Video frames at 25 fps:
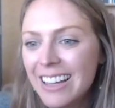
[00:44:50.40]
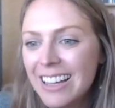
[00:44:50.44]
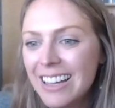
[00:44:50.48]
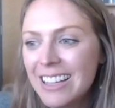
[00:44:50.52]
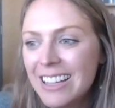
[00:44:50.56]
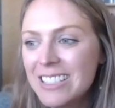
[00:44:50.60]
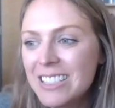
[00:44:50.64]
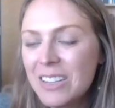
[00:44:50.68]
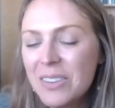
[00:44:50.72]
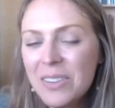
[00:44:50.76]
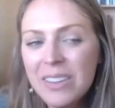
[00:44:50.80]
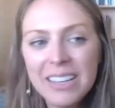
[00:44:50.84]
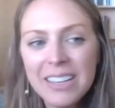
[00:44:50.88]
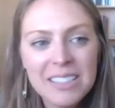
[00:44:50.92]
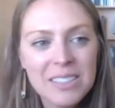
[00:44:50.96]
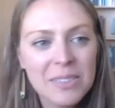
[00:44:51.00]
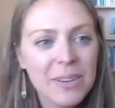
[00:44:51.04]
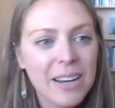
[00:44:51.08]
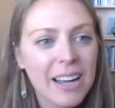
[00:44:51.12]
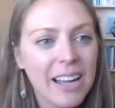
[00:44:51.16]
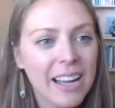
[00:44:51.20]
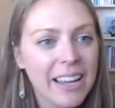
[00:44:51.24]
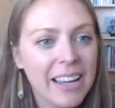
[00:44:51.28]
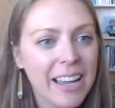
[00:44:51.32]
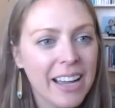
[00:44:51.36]
So that's what
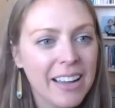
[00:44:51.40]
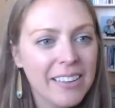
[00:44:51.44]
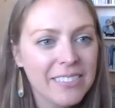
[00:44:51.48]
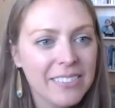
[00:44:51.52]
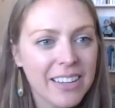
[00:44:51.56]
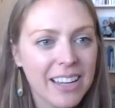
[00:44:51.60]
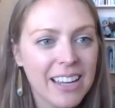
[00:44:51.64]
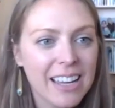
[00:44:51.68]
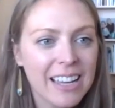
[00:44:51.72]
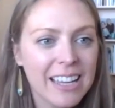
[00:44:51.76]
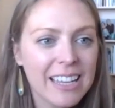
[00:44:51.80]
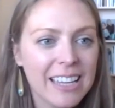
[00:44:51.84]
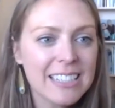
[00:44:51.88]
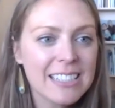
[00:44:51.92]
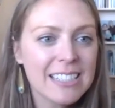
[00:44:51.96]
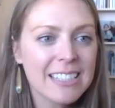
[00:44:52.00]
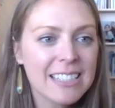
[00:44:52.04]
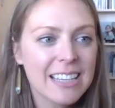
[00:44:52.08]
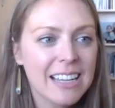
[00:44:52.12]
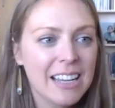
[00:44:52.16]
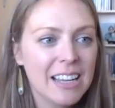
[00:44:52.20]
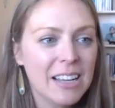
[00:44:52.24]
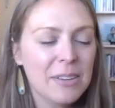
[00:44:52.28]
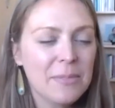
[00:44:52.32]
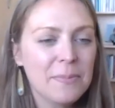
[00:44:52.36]
I have, guys.
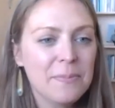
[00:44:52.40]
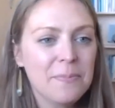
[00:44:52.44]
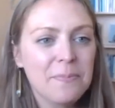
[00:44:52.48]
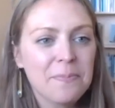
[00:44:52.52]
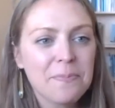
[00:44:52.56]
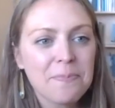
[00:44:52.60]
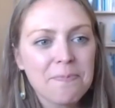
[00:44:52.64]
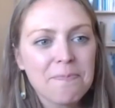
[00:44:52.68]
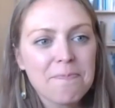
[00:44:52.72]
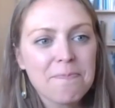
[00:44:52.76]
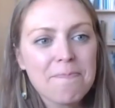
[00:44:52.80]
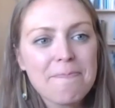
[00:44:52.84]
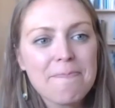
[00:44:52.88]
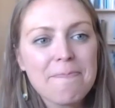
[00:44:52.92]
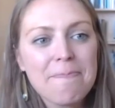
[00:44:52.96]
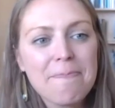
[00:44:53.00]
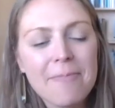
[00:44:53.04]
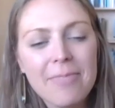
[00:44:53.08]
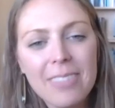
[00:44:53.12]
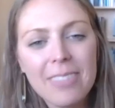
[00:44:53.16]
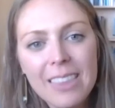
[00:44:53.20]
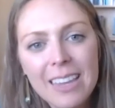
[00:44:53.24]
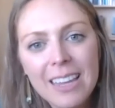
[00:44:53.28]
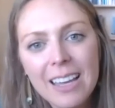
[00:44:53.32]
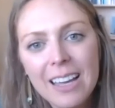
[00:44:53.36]
Um,
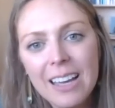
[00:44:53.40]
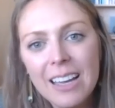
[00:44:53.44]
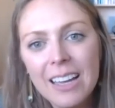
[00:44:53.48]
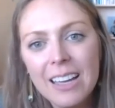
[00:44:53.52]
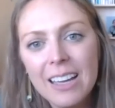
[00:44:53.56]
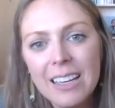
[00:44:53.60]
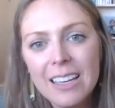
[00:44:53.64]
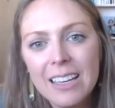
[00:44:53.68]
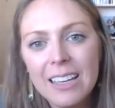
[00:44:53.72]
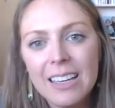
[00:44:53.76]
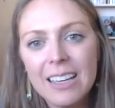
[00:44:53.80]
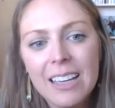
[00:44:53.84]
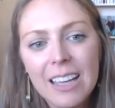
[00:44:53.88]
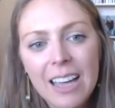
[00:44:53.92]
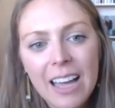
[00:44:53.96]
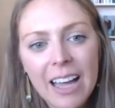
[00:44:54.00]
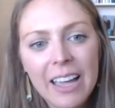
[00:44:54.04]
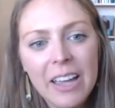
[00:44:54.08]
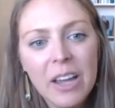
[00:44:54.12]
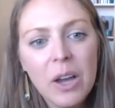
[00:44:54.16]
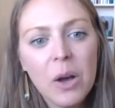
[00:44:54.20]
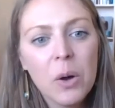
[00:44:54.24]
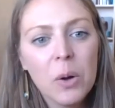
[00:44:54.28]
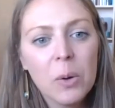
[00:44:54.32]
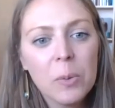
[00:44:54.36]
I
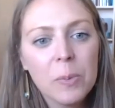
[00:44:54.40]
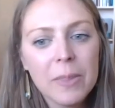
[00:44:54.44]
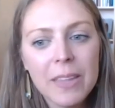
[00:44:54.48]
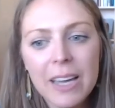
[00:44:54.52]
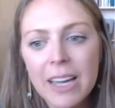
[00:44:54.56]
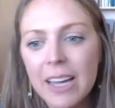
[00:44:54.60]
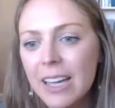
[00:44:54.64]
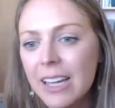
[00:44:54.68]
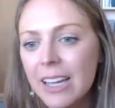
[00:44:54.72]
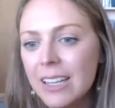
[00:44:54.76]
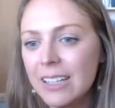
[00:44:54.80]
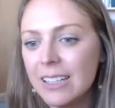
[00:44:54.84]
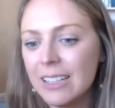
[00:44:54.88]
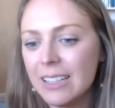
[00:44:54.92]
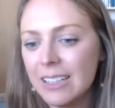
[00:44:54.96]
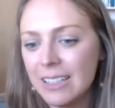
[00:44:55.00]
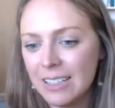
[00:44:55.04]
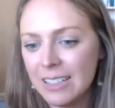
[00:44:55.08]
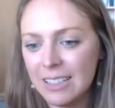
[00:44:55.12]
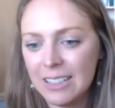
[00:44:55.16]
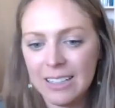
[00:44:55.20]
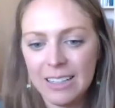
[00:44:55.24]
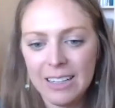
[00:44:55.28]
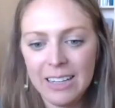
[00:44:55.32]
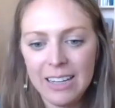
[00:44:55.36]
hope that
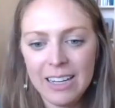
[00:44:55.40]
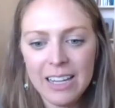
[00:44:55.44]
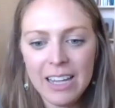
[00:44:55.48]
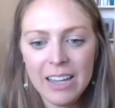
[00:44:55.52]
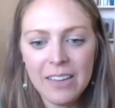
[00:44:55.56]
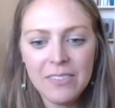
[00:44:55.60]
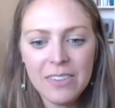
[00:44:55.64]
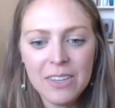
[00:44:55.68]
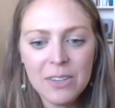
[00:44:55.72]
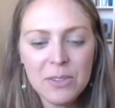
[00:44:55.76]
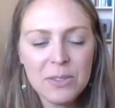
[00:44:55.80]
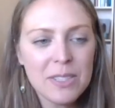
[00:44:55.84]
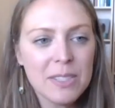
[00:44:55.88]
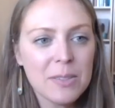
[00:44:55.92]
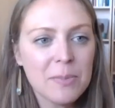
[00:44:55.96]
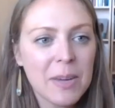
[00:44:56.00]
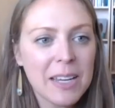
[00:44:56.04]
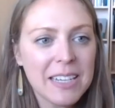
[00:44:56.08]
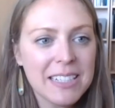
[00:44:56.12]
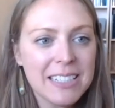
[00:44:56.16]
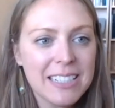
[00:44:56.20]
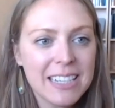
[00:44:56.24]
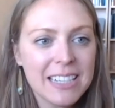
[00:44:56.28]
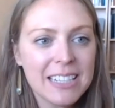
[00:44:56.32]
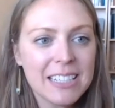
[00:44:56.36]
it gave you some
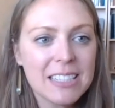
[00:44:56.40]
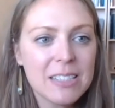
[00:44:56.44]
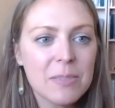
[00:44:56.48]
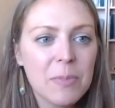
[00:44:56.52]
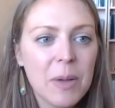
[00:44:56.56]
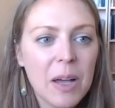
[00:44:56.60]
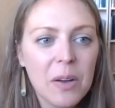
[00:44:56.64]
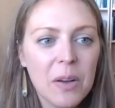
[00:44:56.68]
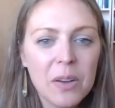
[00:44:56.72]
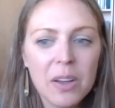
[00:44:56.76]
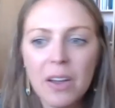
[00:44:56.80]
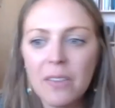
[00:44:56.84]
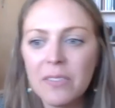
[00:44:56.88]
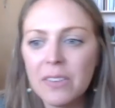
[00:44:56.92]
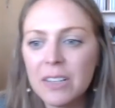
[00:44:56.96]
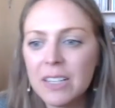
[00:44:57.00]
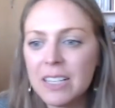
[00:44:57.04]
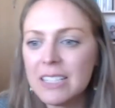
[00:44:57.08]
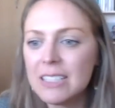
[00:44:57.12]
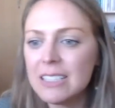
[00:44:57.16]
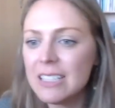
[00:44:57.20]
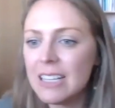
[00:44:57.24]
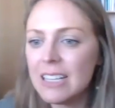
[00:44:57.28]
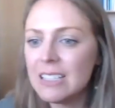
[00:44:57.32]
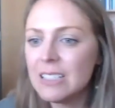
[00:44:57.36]
ideas about
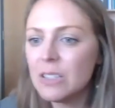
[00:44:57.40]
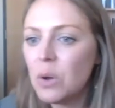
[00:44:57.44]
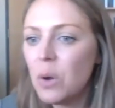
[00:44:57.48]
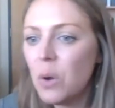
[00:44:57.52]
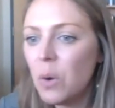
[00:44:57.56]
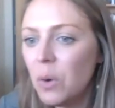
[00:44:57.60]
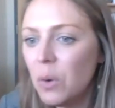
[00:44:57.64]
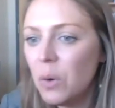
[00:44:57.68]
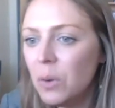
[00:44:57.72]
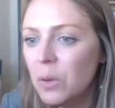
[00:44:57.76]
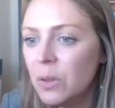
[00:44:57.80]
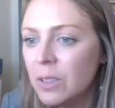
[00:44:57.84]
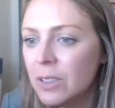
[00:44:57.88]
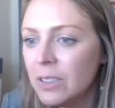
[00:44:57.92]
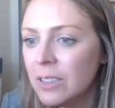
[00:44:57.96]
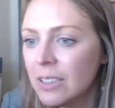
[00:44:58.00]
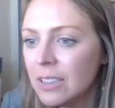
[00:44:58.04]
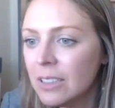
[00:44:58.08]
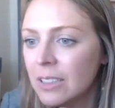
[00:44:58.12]
governance as a whole.